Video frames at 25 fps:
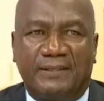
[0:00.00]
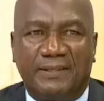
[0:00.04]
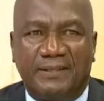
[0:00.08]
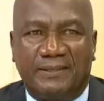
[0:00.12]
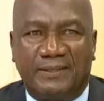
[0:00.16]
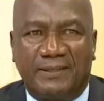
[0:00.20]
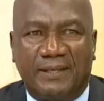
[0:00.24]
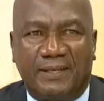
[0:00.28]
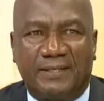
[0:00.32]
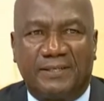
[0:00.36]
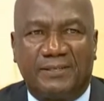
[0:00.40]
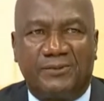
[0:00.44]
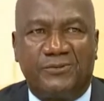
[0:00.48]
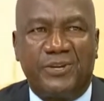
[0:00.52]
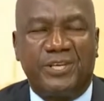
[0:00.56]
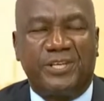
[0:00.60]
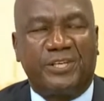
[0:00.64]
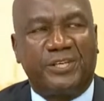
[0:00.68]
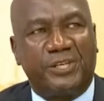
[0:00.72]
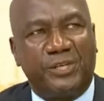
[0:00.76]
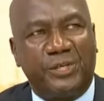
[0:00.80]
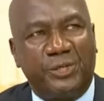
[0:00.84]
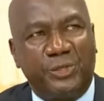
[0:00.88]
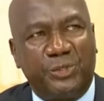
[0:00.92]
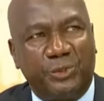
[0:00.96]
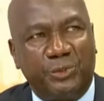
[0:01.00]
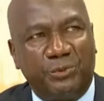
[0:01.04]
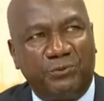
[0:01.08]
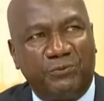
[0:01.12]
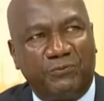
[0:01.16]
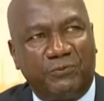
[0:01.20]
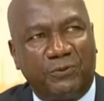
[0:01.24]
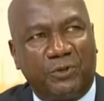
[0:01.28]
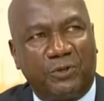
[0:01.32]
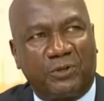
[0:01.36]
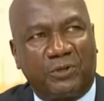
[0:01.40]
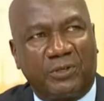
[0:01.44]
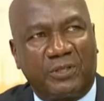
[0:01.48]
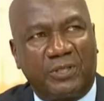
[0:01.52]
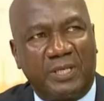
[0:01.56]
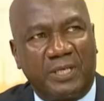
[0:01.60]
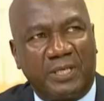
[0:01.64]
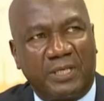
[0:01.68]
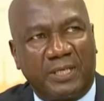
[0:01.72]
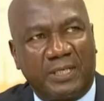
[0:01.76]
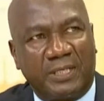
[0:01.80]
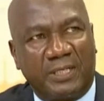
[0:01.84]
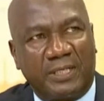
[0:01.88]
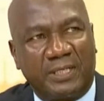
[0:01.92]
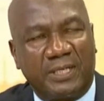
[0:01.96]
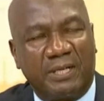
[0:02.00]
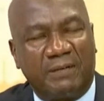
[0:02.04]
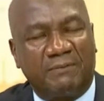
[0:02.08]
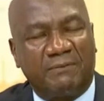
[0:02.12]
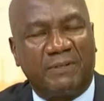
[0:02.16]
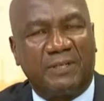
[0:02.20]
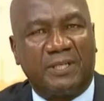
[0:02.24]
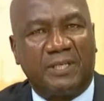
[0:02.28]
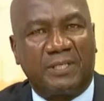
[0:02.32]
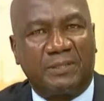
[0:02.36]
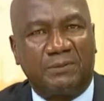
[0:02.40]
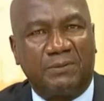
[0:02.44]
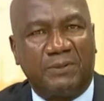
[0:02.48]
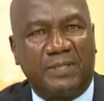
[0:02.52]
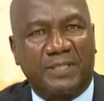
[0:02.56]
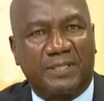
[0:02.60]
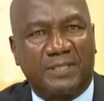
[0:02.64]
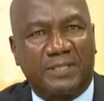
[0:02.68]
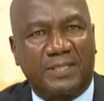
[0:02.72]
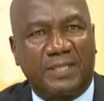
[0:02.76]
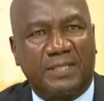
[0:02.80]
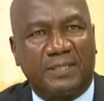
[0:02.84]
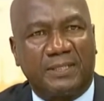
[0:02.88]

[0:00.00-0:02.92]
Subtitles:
it is a tricky issue for the governors who are